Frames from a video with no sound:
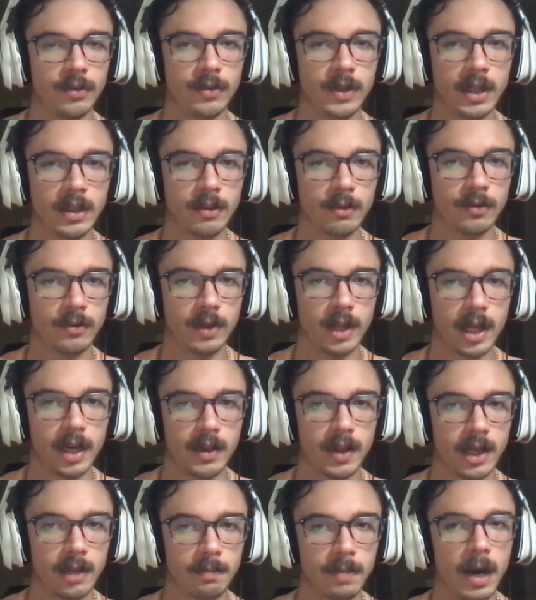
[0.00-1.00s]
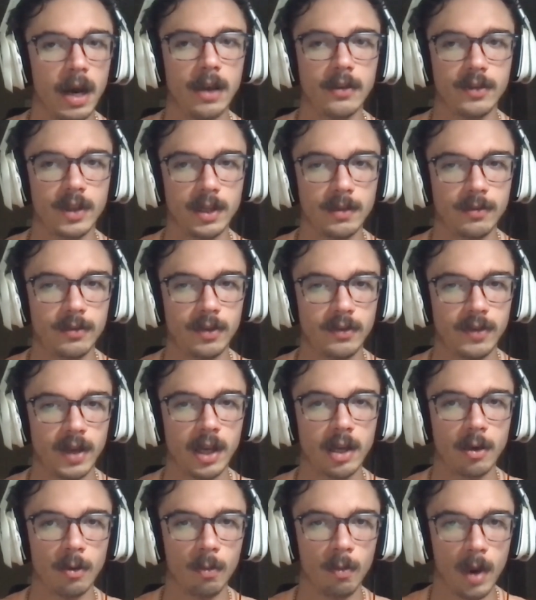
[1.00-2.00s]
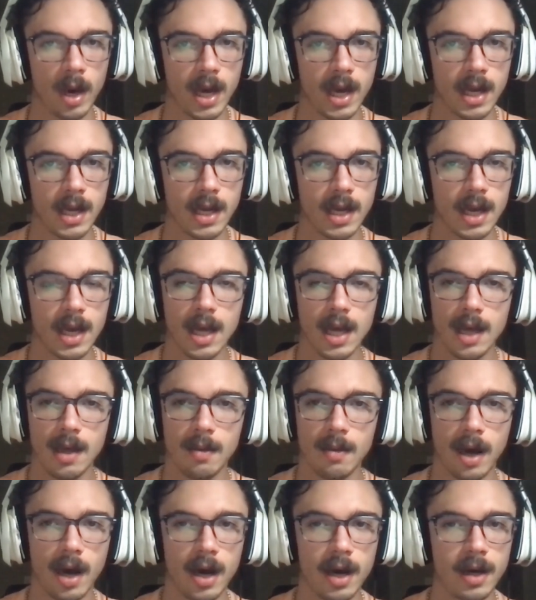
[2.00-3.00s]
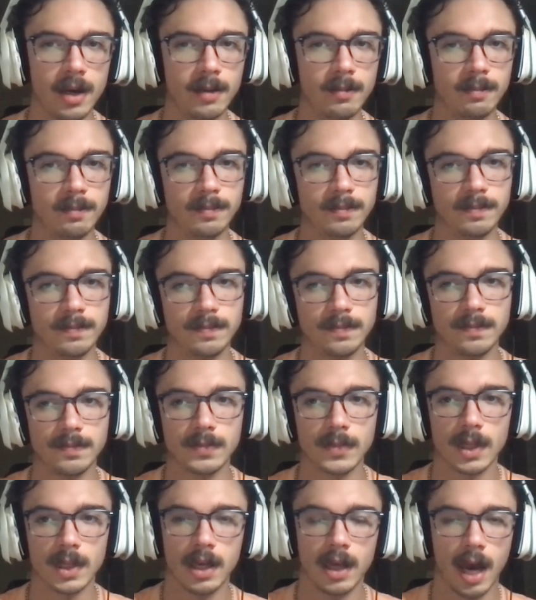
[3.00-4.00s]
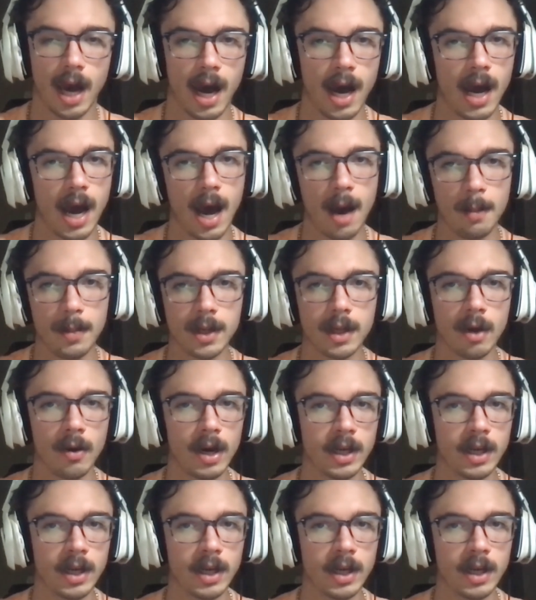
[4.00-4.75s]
I still think there's a lot of positives to take away. I'm going